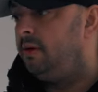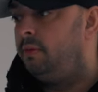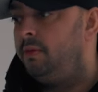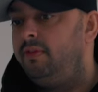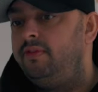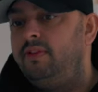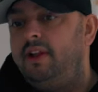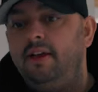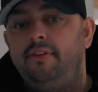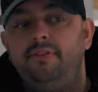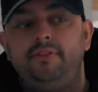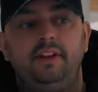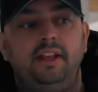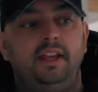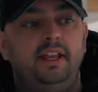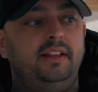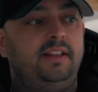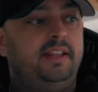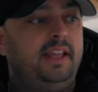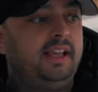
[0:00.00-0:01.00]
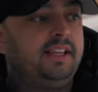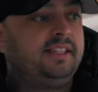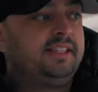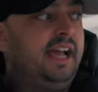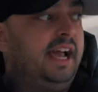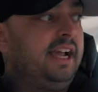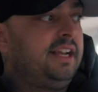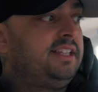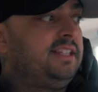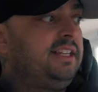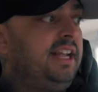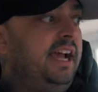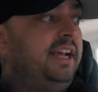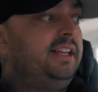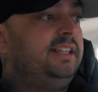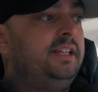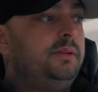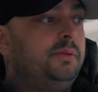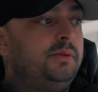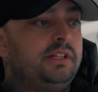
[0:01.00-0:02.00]
we've left it in the exact
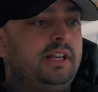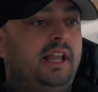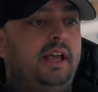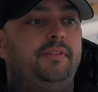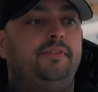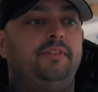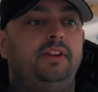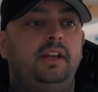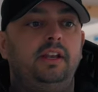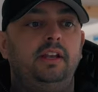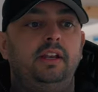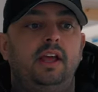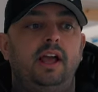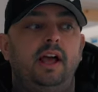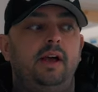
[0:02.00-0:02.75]
state it was left in,